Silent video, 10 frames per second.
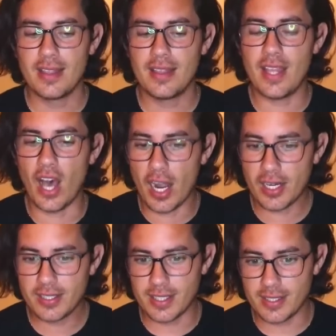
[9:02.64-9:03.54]
the
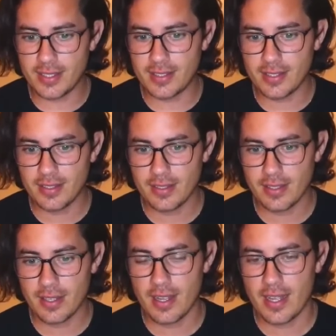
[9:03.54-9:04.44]
artist
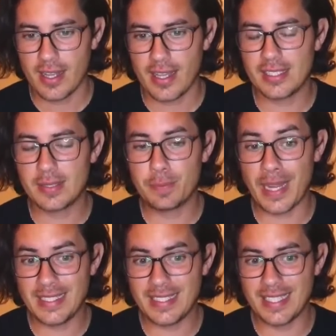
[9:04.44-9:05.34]
is
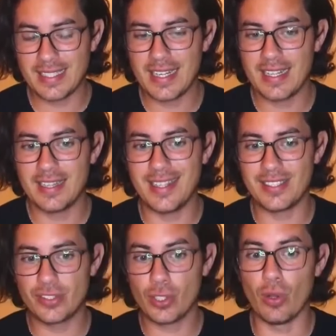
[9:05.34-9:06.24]
painting the
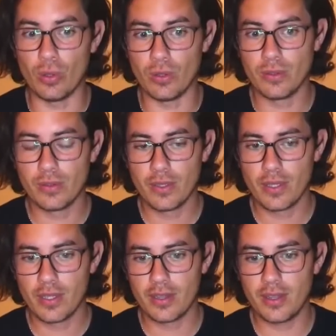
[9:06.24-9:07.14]
soul
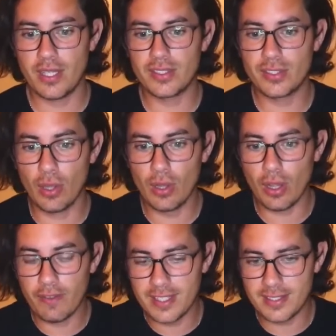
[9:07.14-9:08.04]

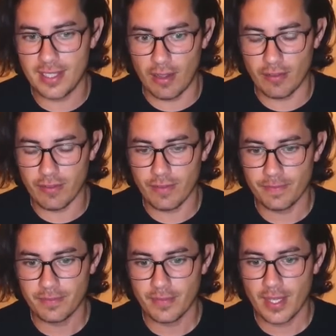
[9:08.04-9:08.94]
of itself.
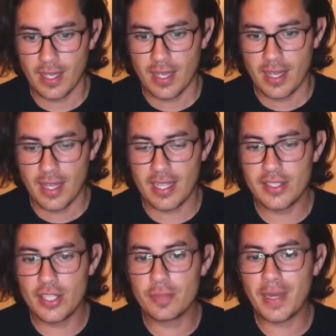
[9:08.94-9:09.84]

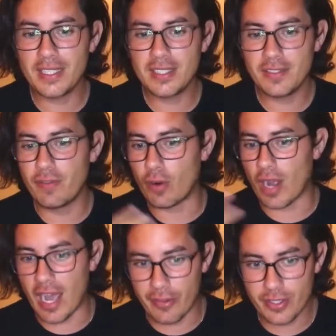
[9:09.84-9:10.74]
It's not painting
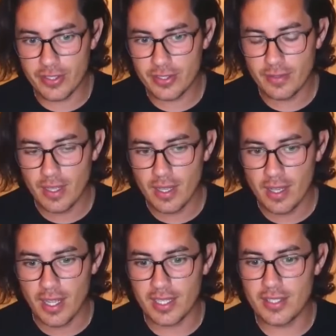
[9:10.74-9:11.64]
for others.
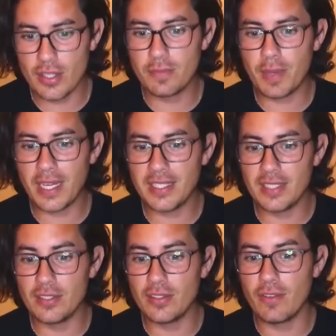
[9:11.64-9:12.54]
It's not
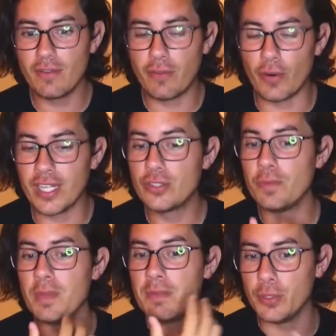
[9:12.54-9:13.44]
painting for it to
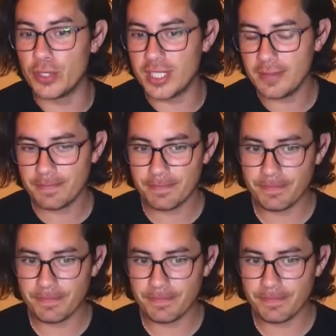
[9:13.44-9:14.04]
be beauty.